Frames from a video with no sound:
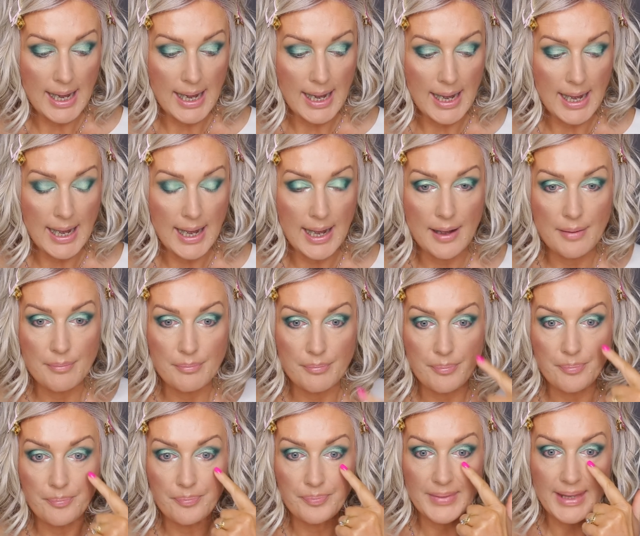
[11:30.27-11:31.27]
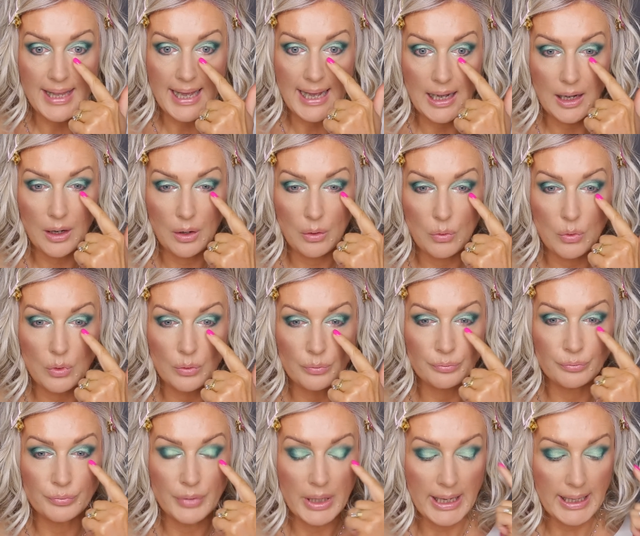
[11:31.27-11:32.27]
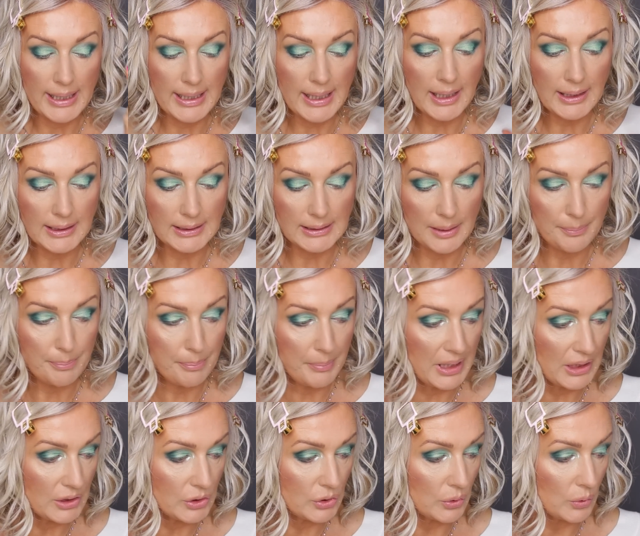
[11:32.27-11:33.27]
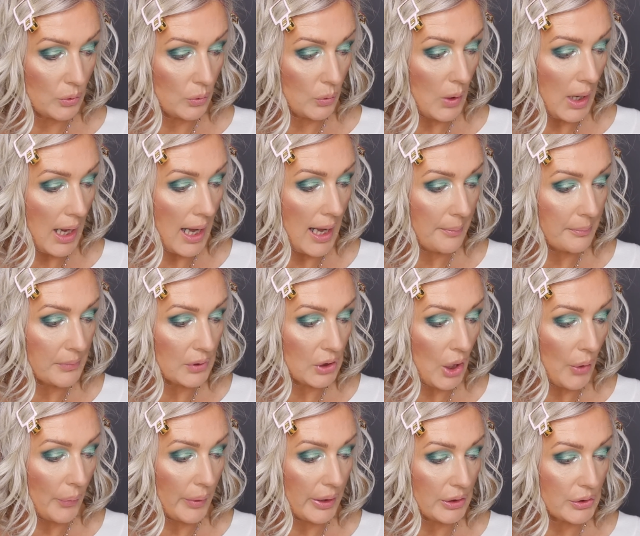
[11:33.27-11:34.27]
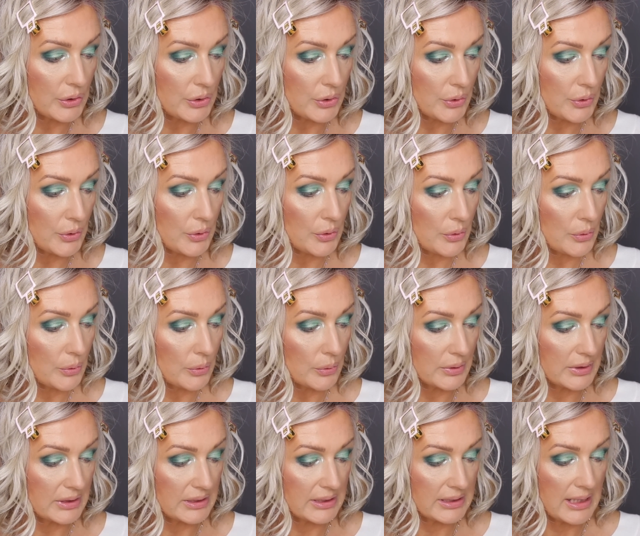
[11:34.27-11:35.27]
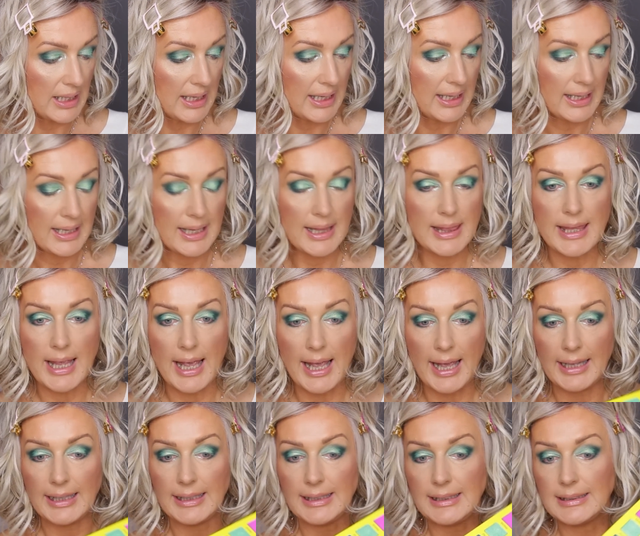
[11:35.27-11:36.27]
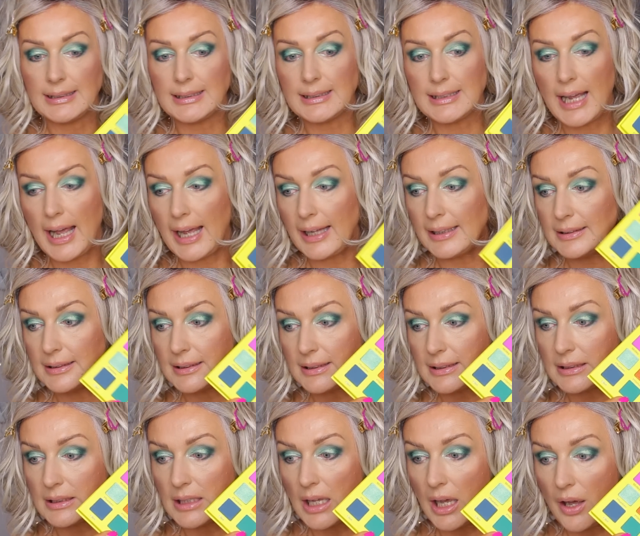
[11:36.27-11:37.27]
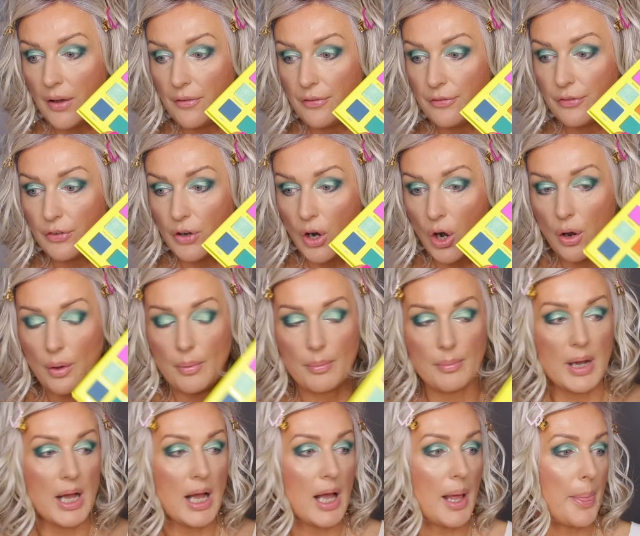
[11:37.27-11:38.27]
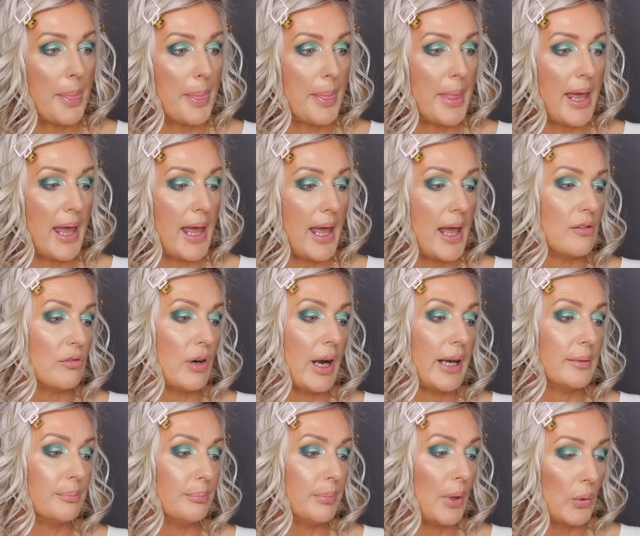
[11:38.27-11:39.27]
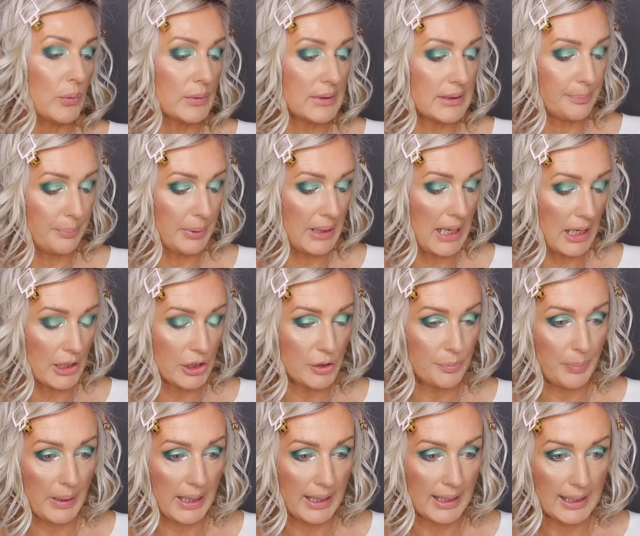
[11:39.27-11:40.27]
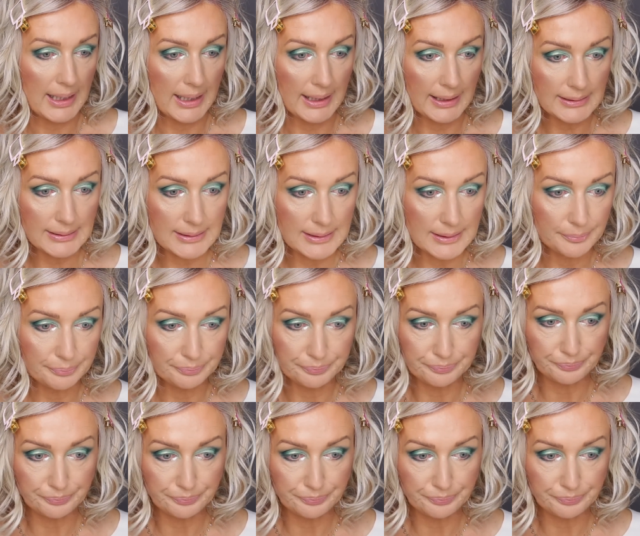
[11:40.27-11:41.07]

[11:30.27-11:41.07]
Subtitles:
Now, here in the middle, I'm going to use the Intense from the Rainbow Splash palette.